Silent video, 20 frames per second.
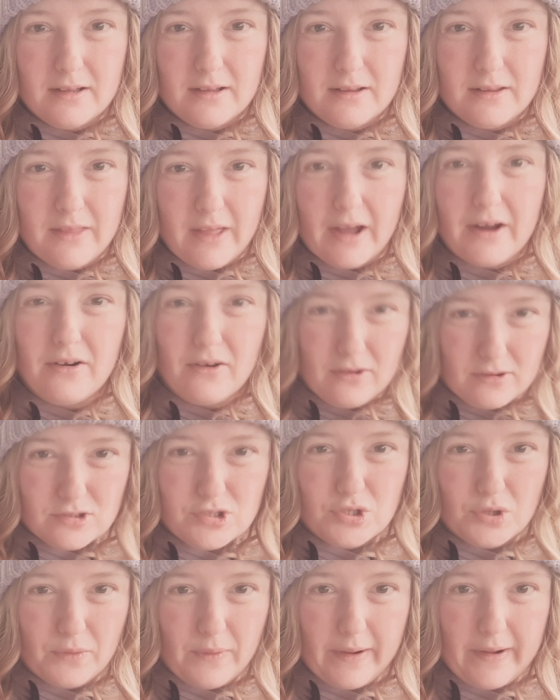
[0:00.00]
that
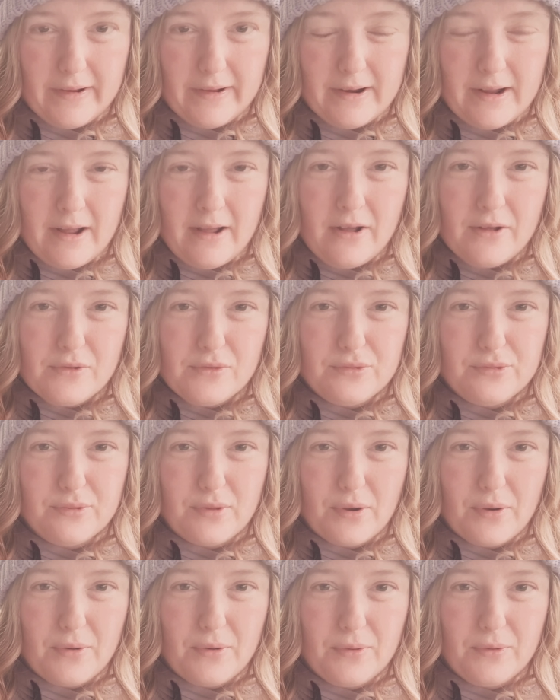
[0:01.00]
nurture rate.
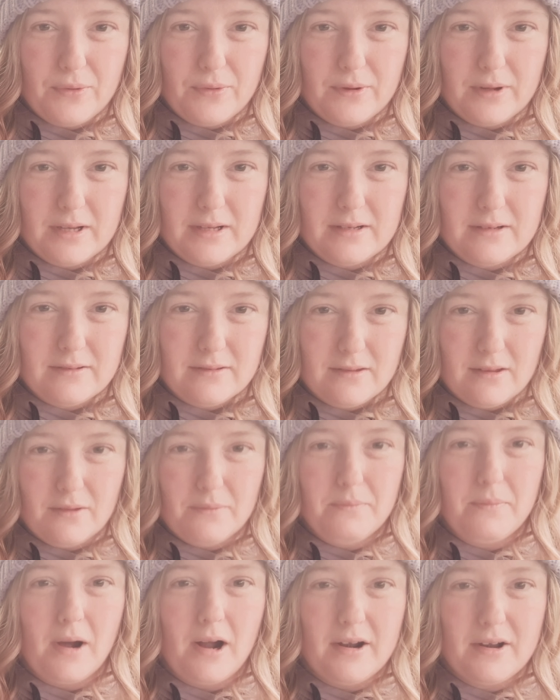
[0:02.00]
So the
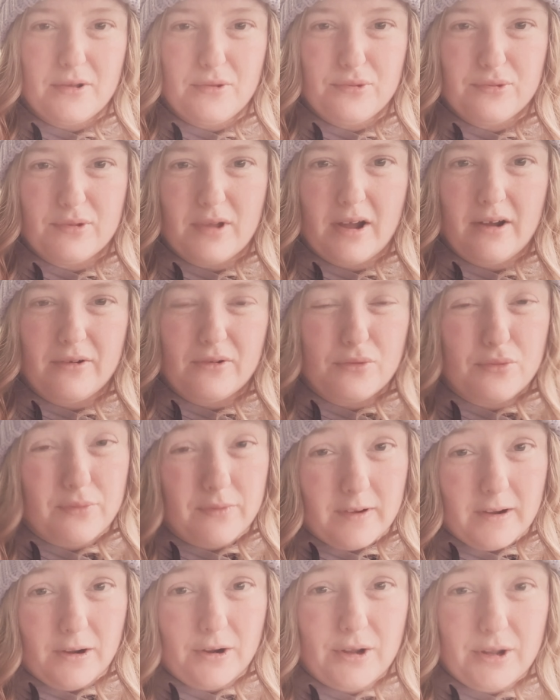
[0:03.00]
body style is
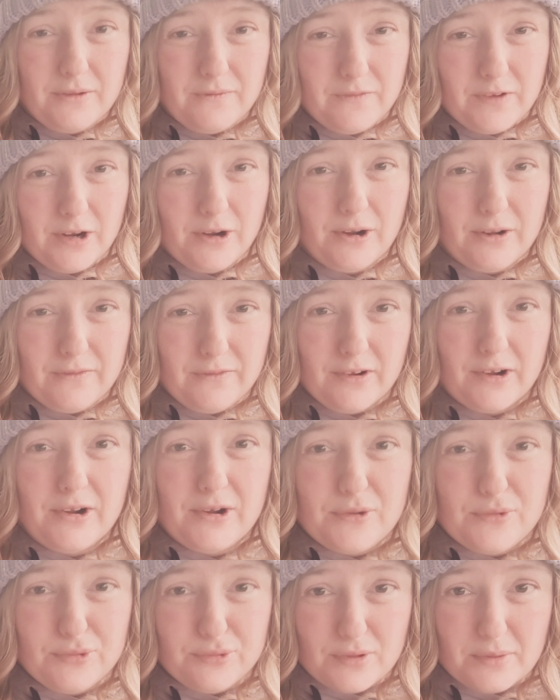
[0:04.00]
very, very,
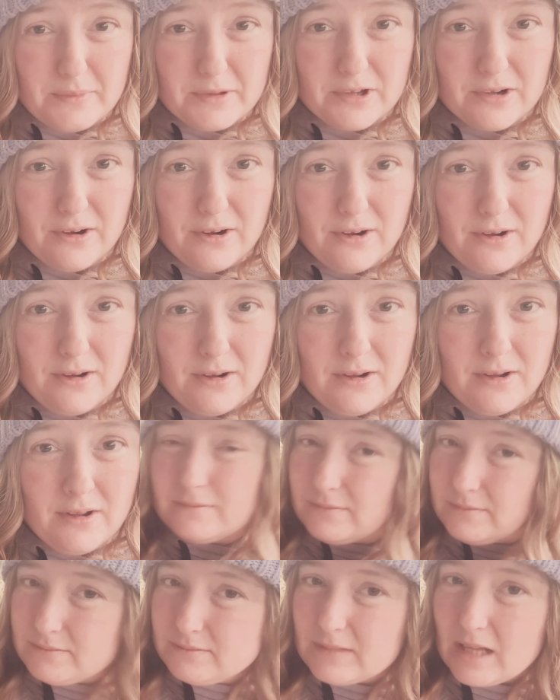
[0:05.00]
very similar.
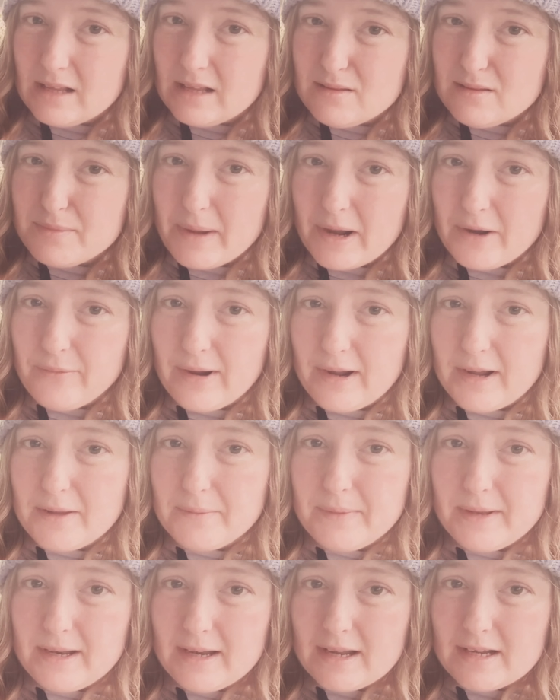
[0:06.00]
That's my
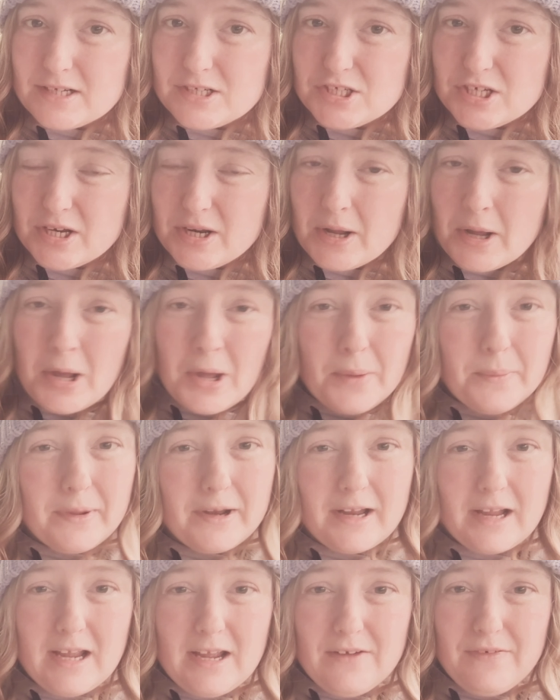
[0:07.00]
recommendation. But
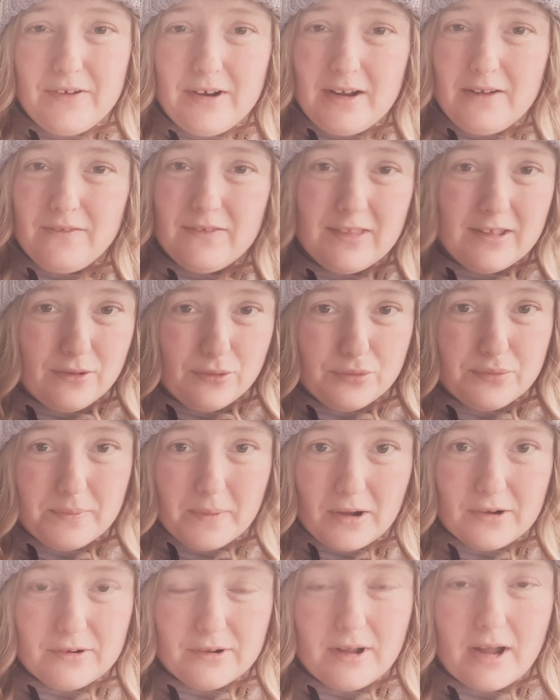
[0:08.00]
even if this
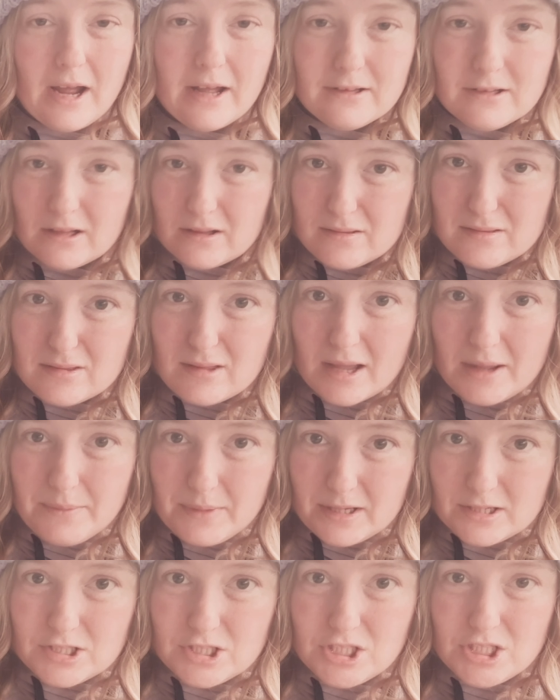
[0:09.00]
model had that same
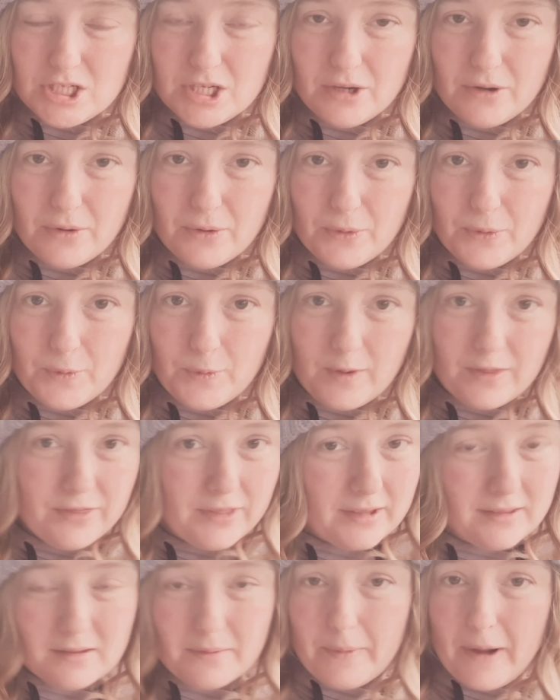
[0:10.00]
issue with
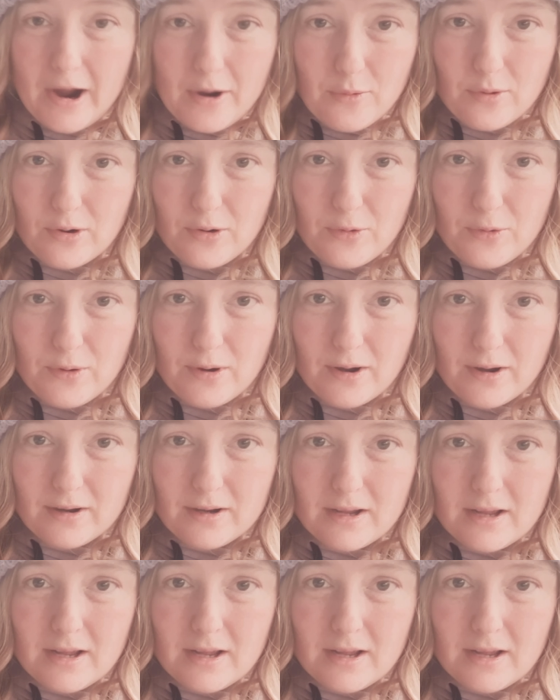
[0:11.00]
like the power cord,